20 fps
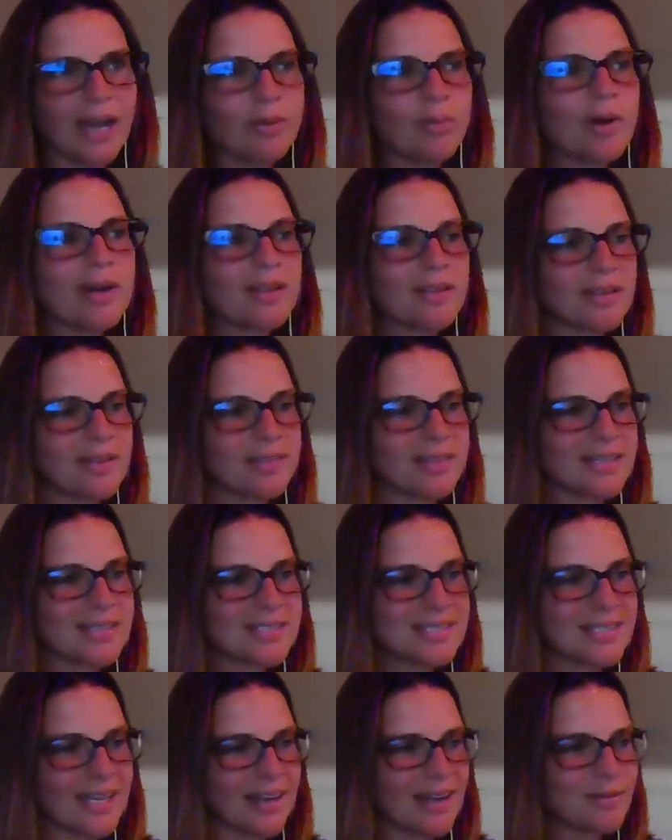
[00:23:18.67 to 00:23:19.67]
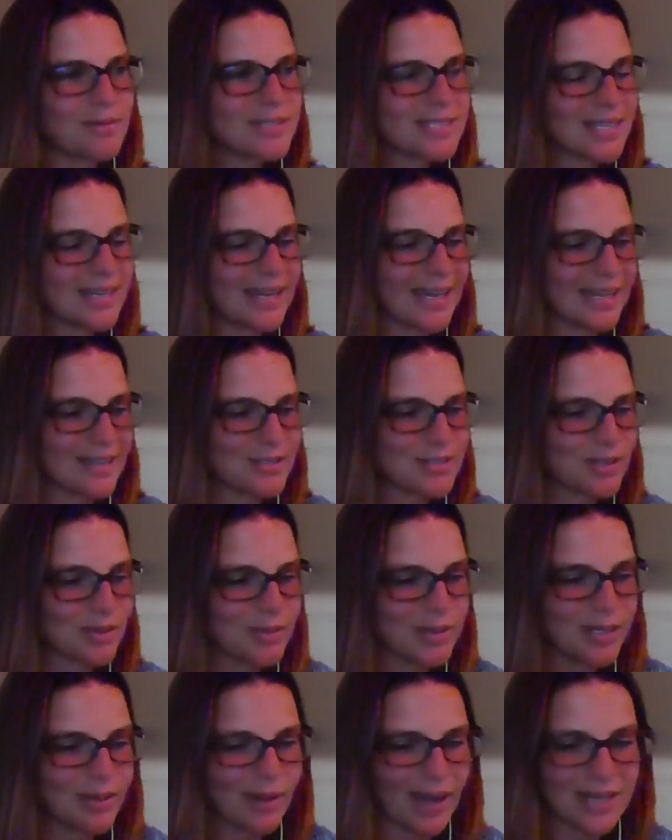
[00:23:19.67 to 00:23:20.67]
one of the things that I was going to answer
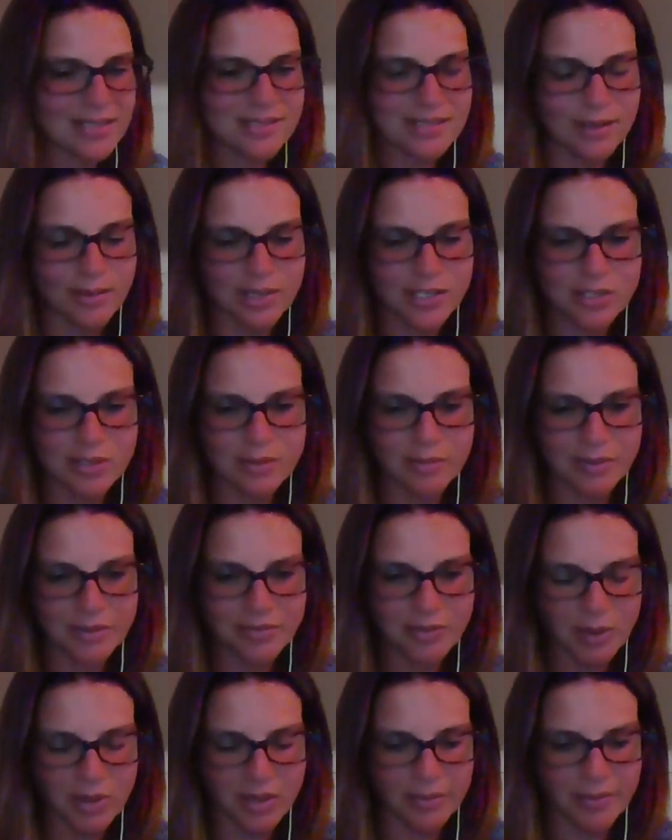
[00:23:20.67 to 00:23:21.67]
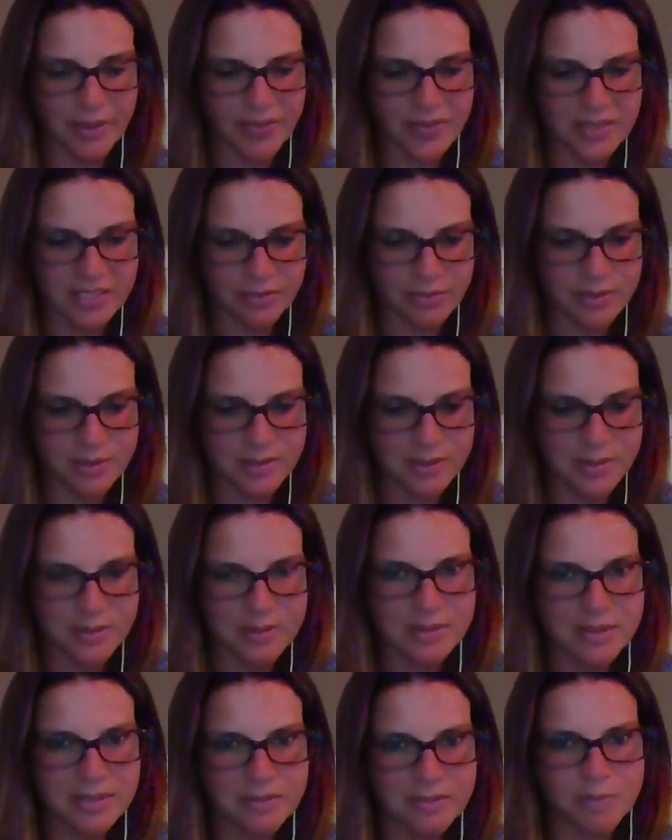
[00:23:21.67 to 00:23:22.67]
when you asked the question before about the
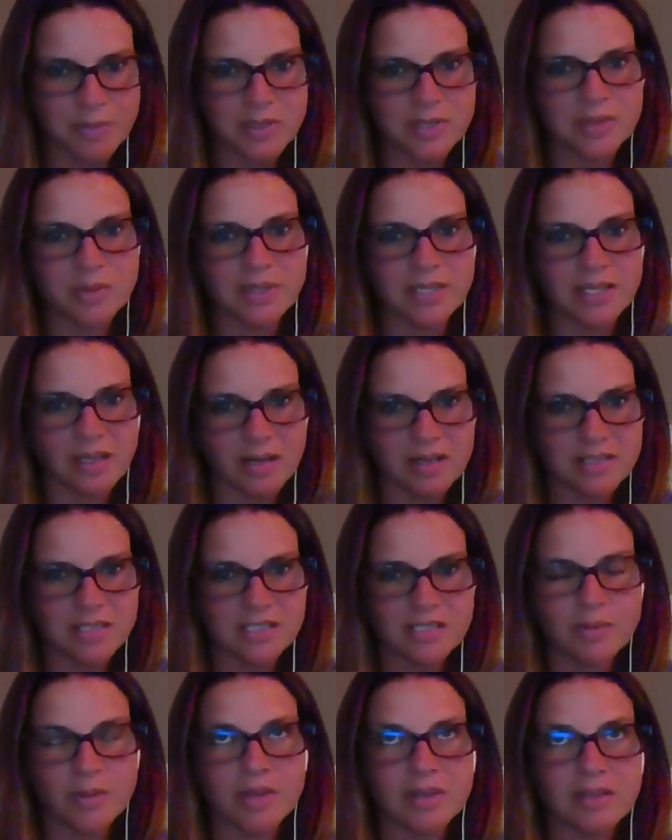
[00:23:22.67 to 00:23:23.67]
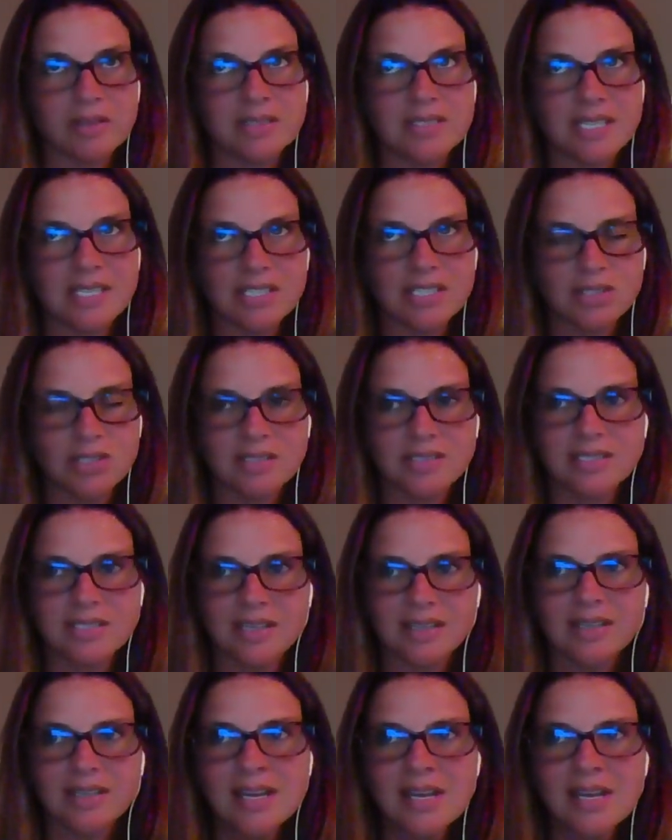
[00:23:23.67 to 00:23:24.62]
differences between large and small organizations, and